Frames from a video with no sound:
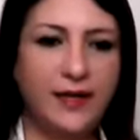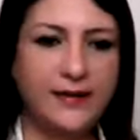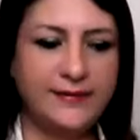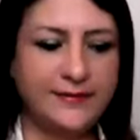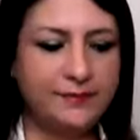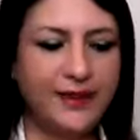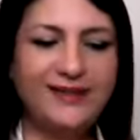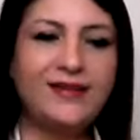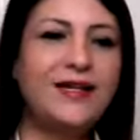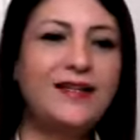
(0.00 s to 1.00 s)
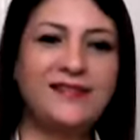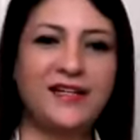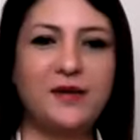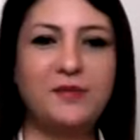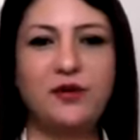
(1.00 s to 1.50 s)
it's basically a
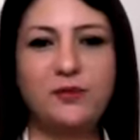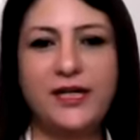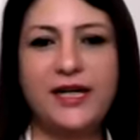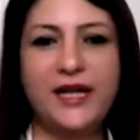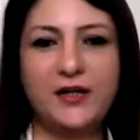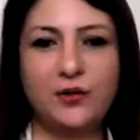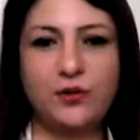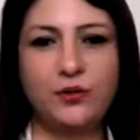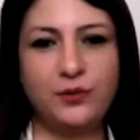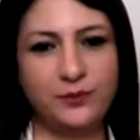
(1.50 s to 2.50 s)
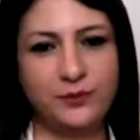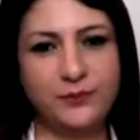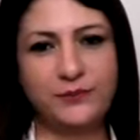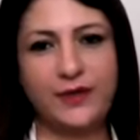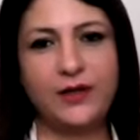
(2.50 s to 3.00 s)
setup from the get-go.
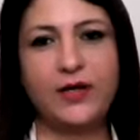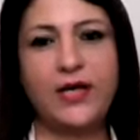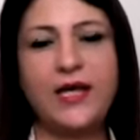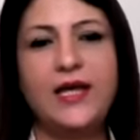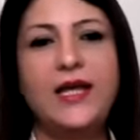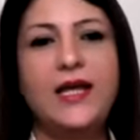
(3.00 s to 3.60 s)
Okay.